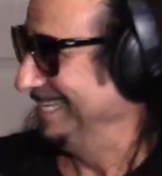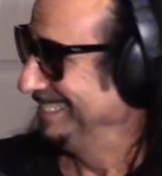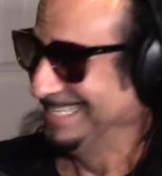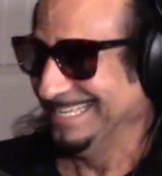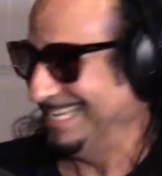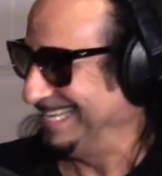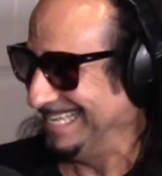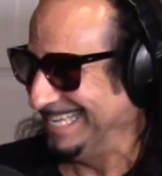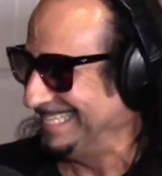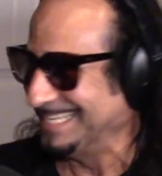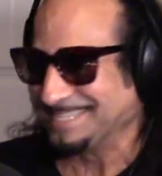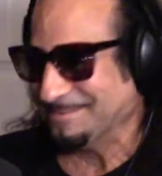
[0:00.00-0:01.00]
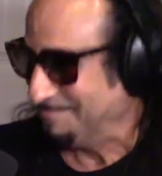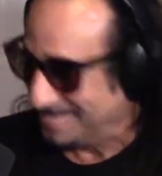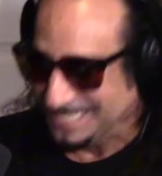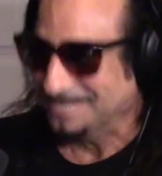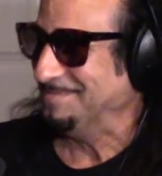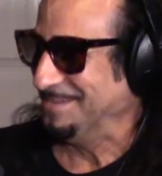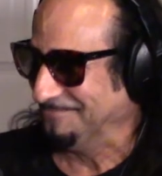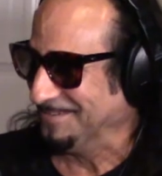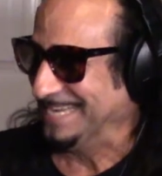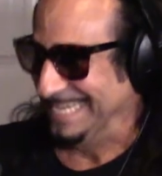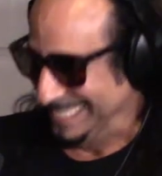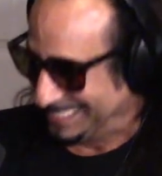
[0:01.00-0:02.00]
Oh, yeah. He doesn't mean to be
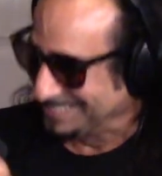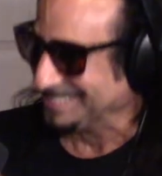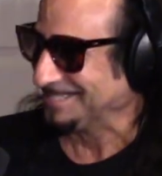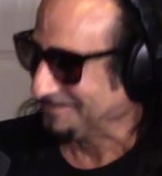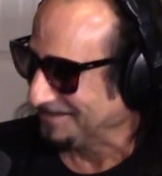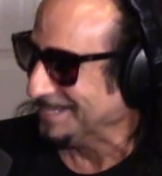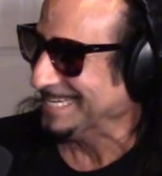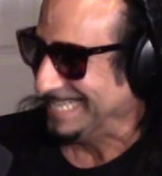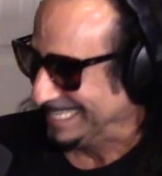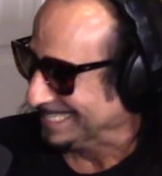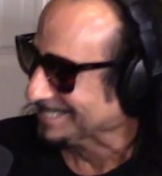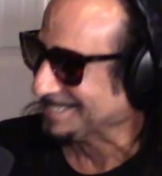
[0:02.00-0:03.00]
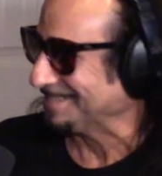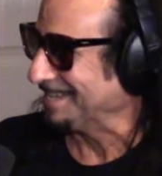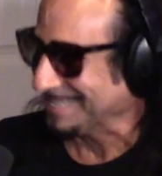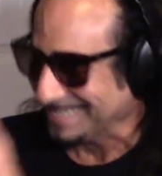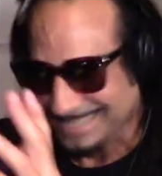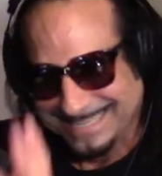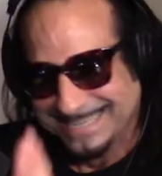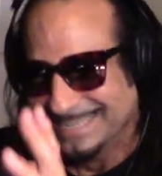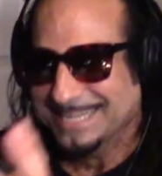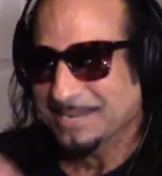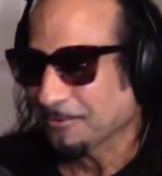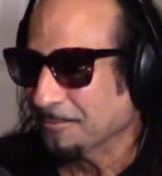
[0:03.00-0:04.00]
funny. He's just funny. It's like,
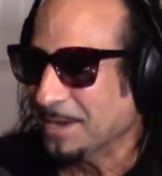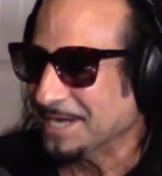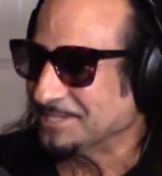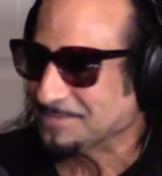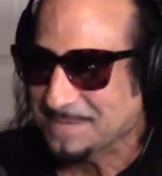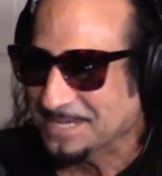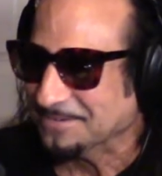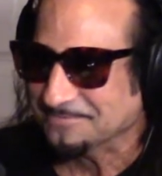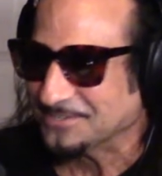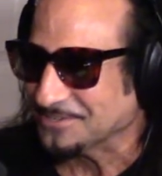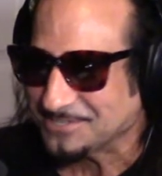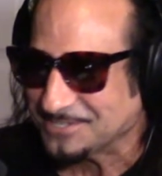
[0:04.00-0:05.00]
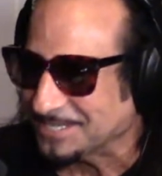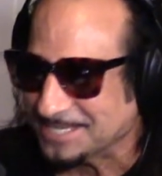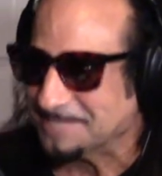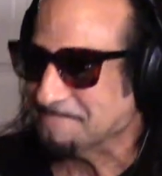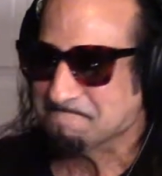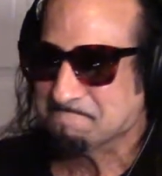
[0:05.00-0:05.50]
he reminds me of just, uh,